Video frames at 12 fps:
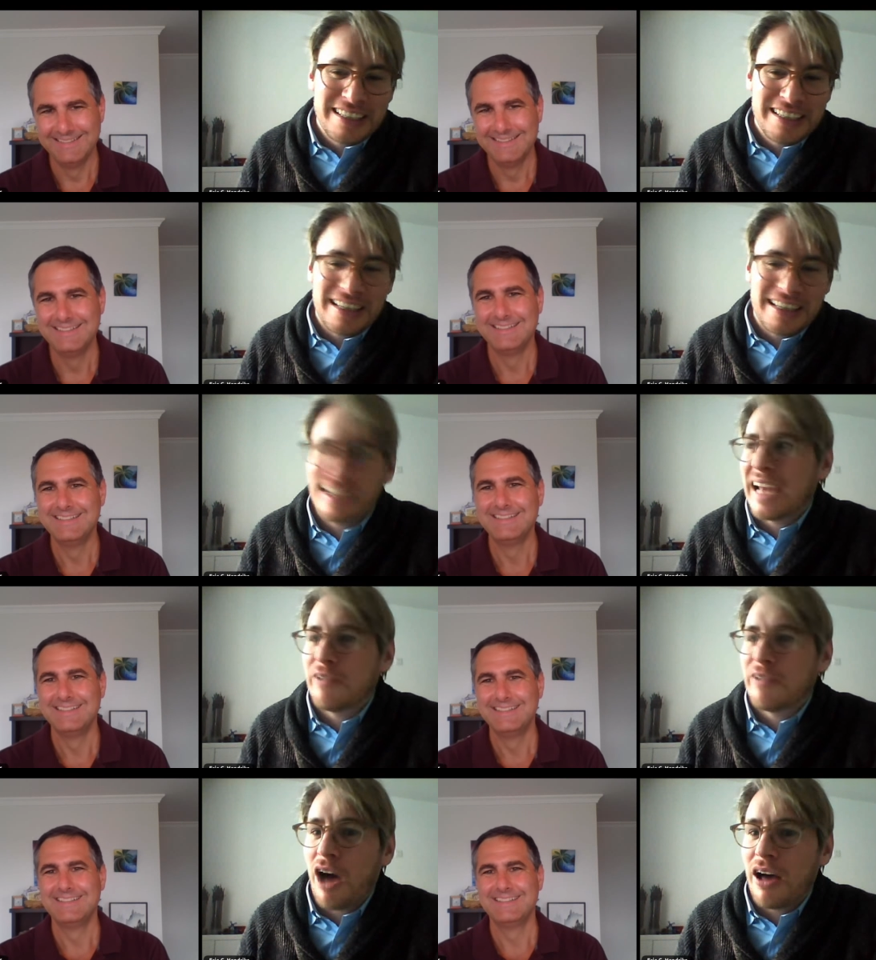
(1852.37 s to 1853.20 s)
Speaker 1: like kind of
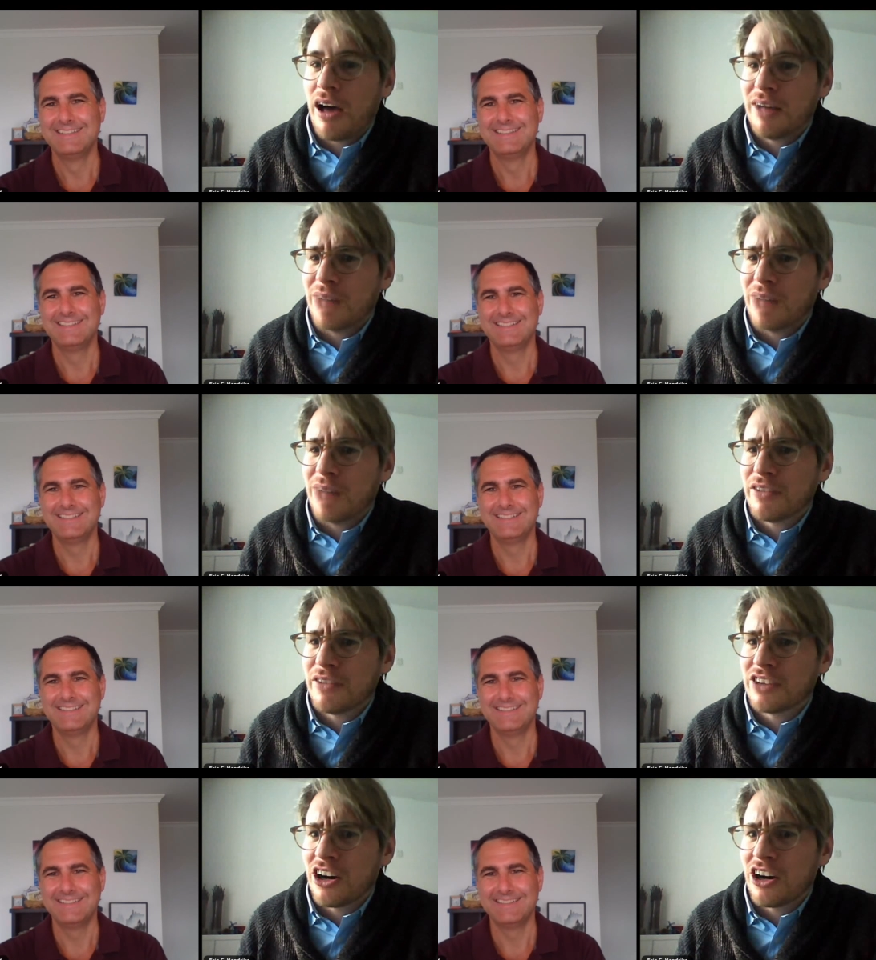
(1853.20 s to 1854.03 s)

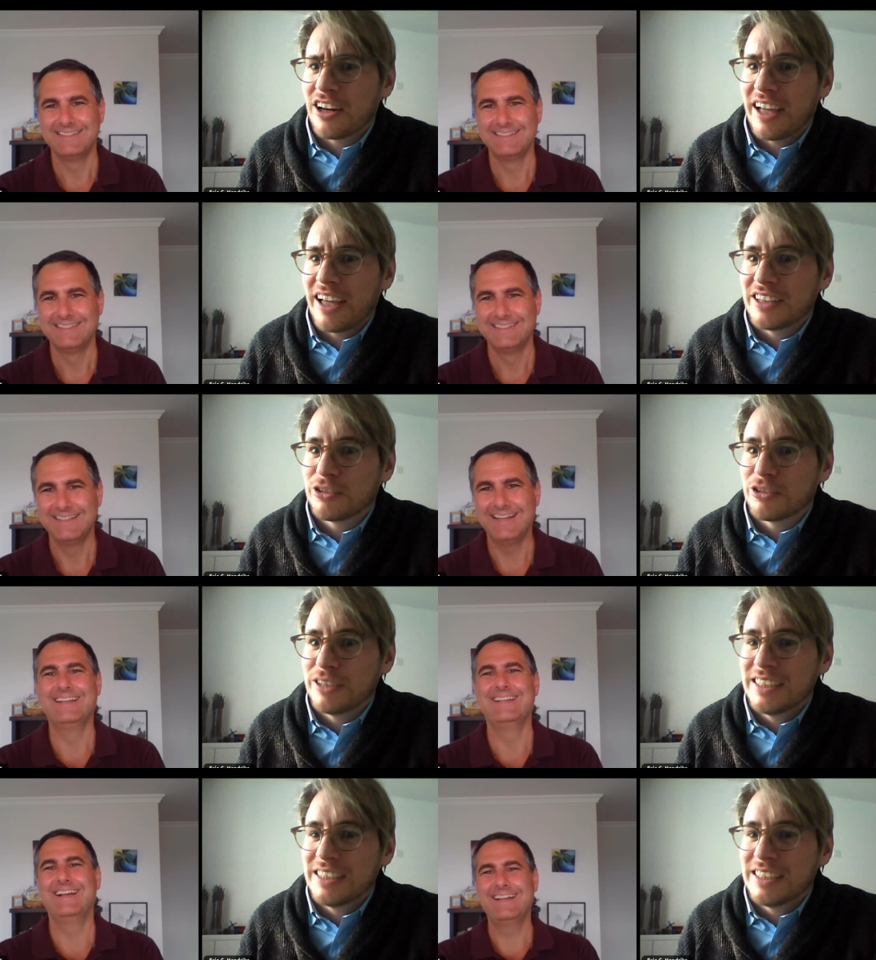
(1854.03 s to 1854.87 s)
avatar-like
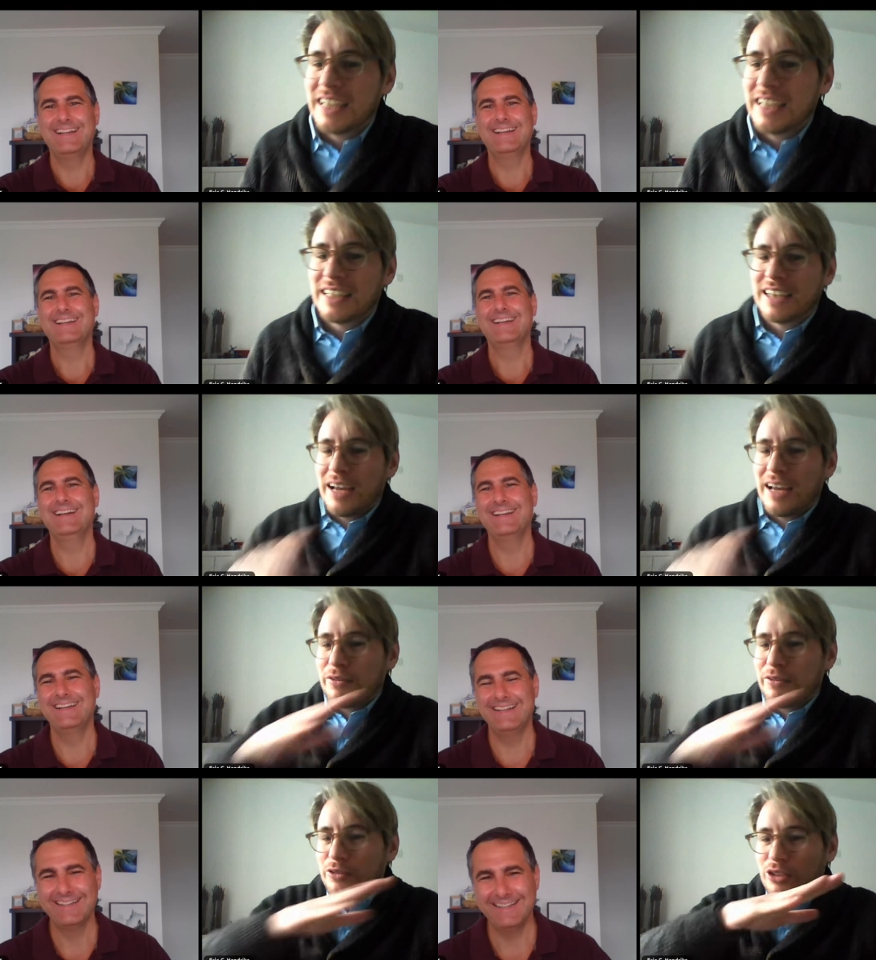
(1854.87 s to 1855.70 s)
tree. It kind of
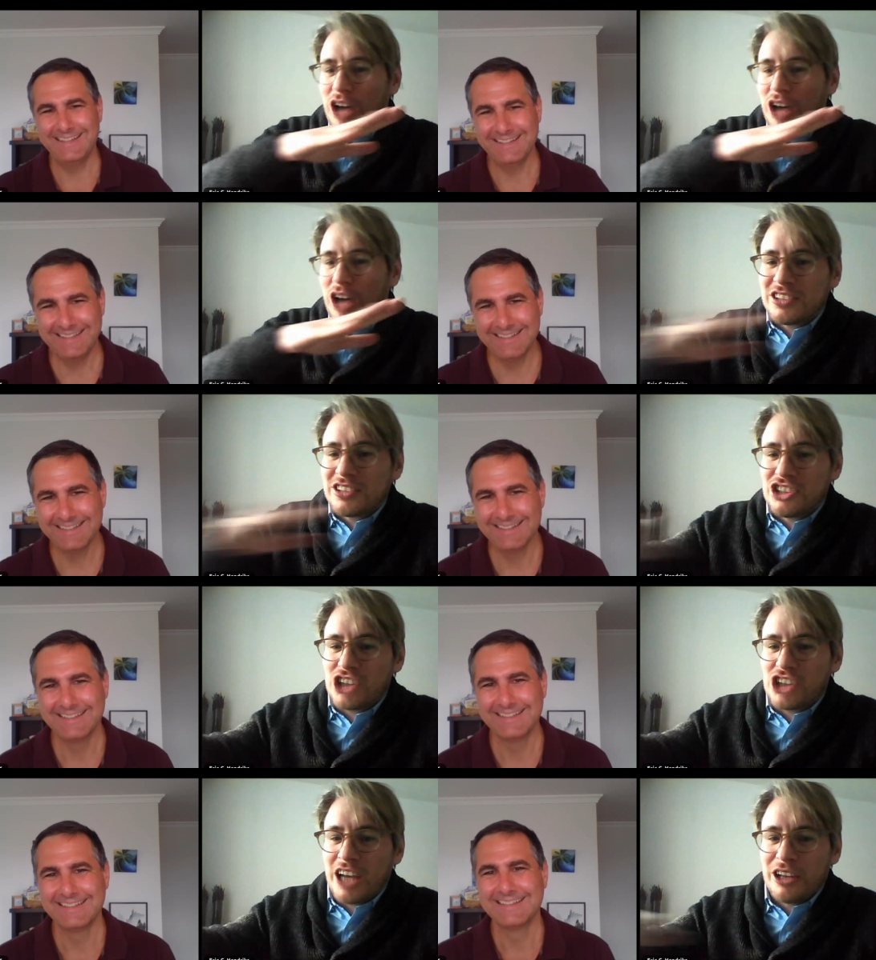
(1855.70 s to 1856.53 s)
casts a
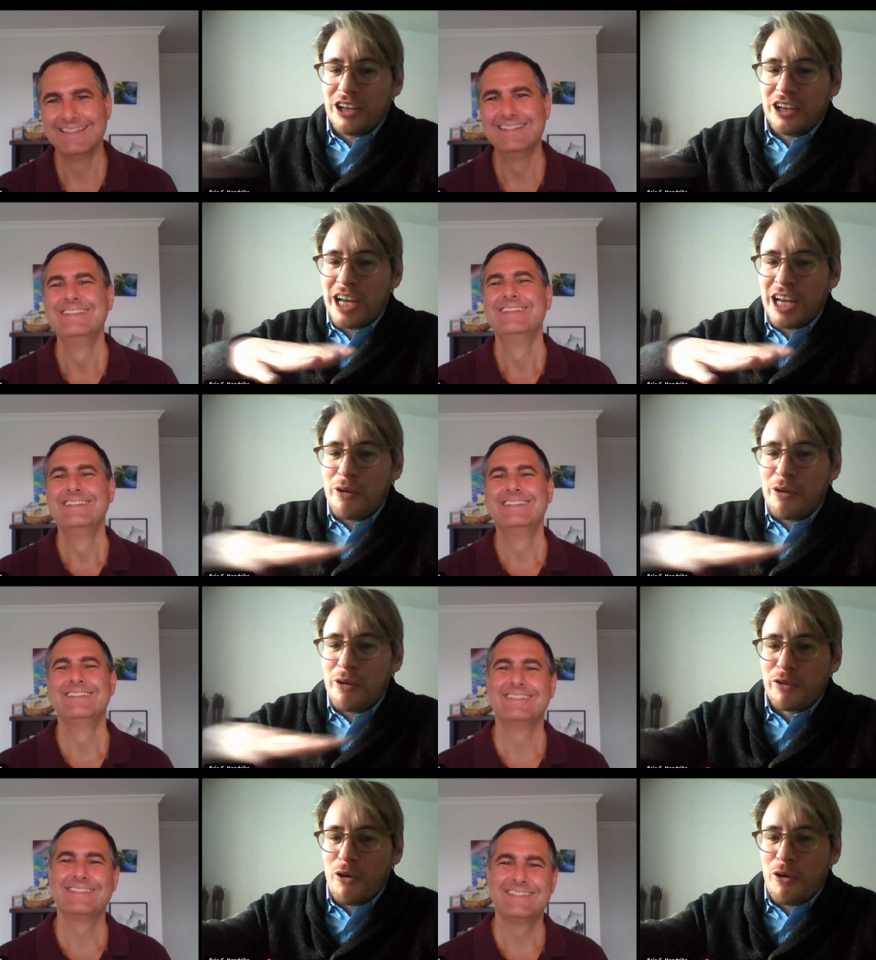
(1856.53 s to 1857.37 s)
shadow over
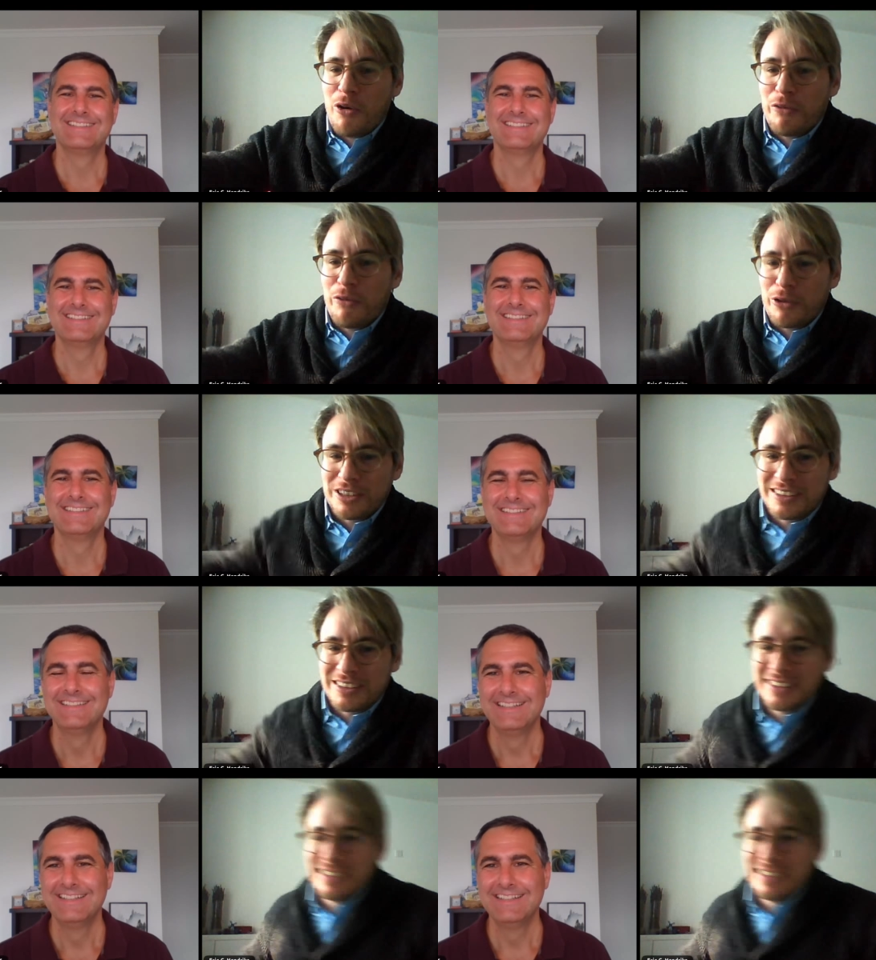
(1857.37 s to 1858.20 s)
the whole forest.
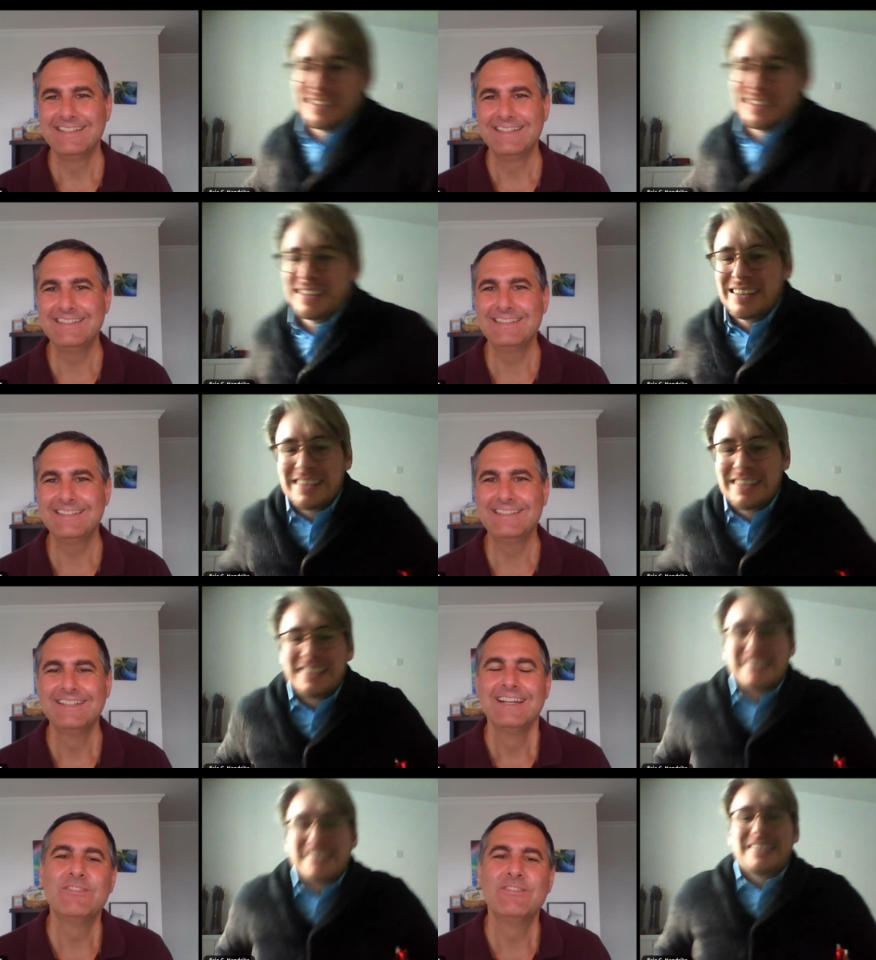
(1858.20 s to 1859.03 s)
Speaker 2: Uh,
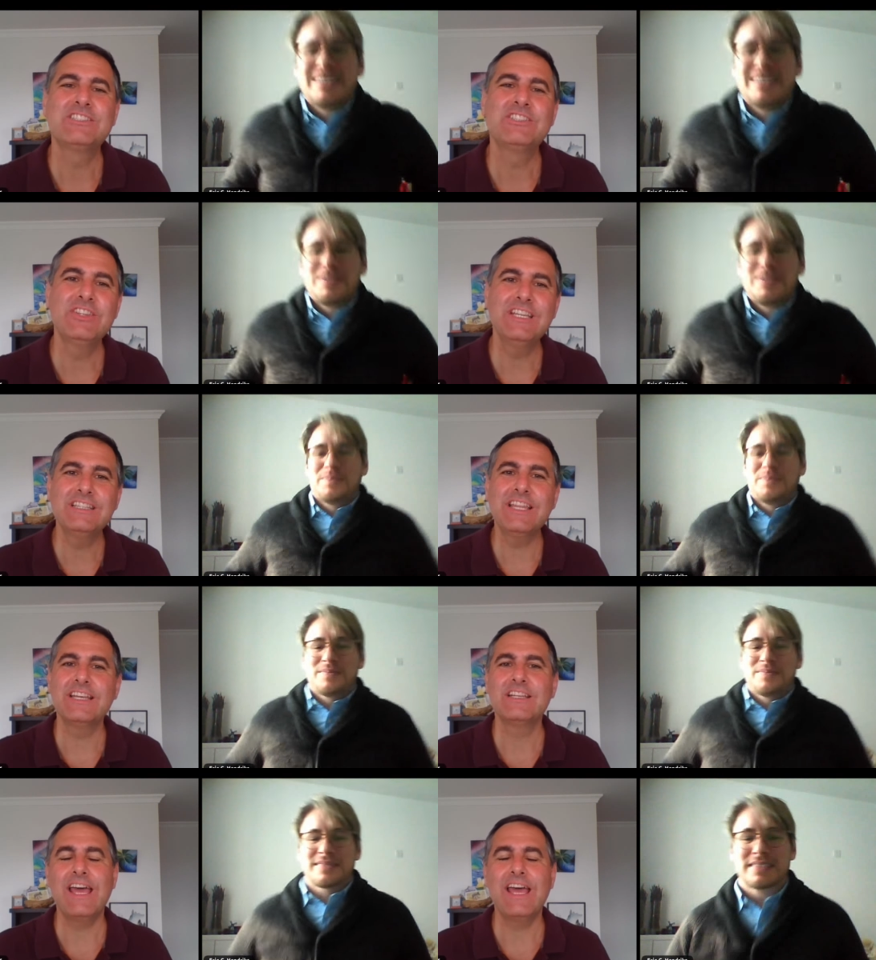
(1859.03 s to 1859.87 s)
but do you think
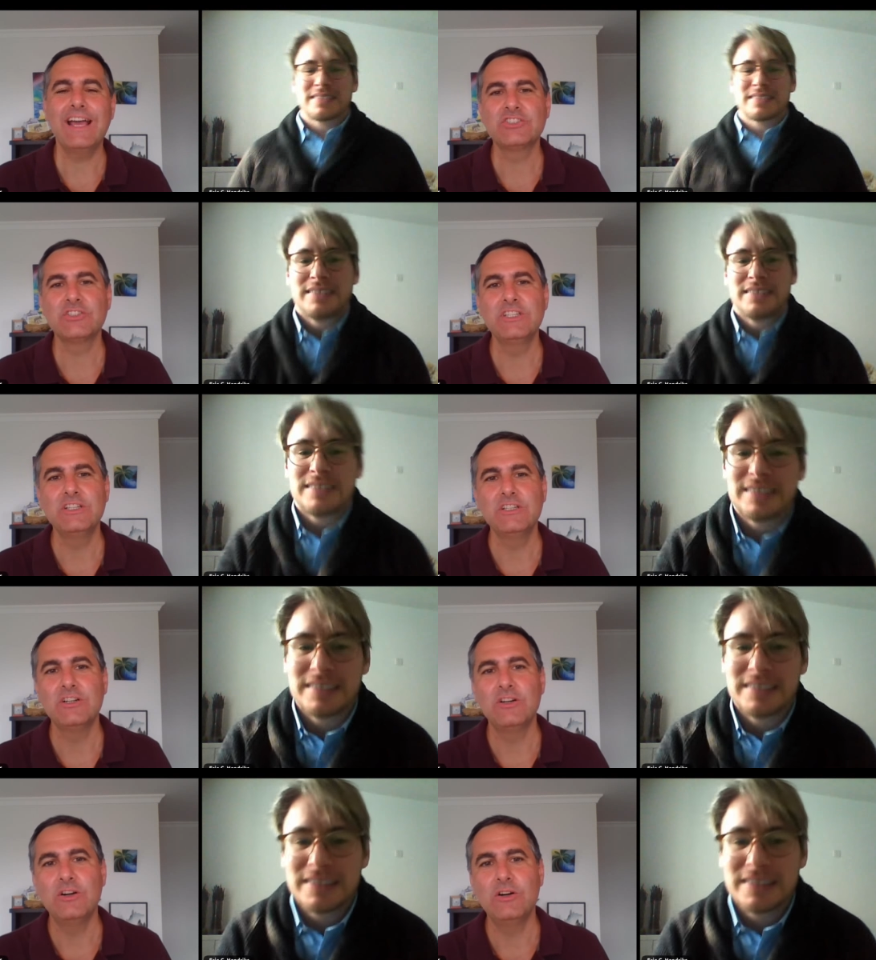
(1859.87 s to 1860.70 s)
that actually
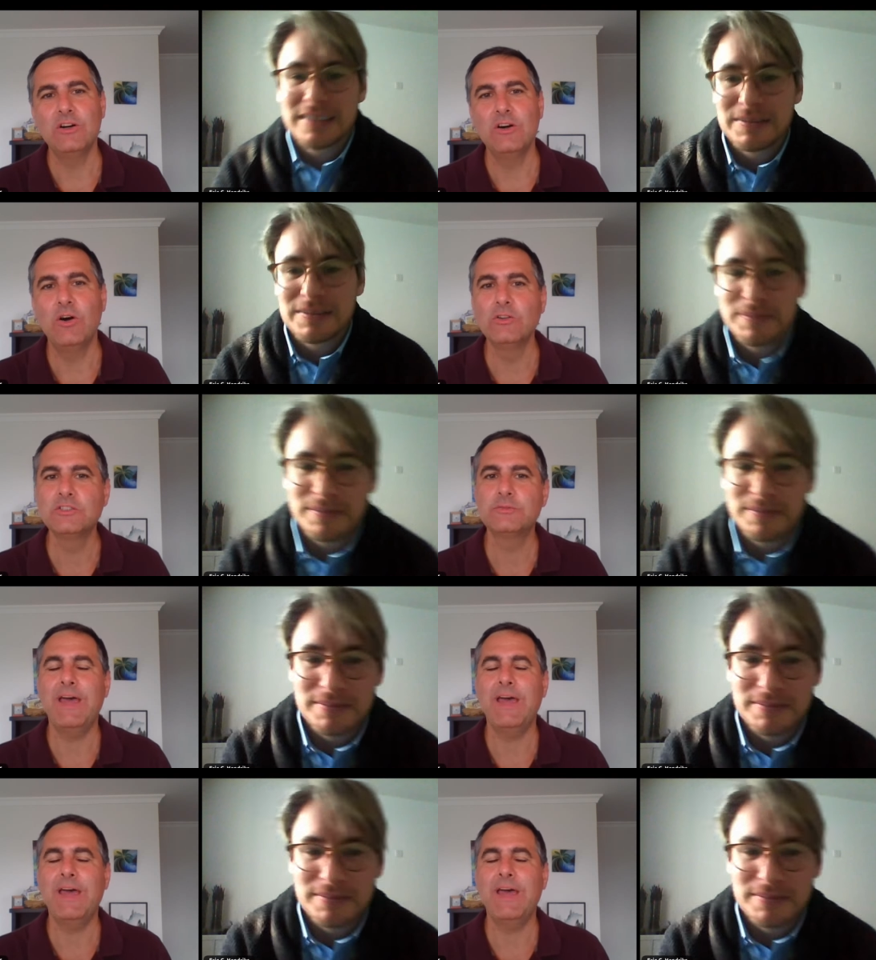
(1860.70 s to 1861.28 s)
holds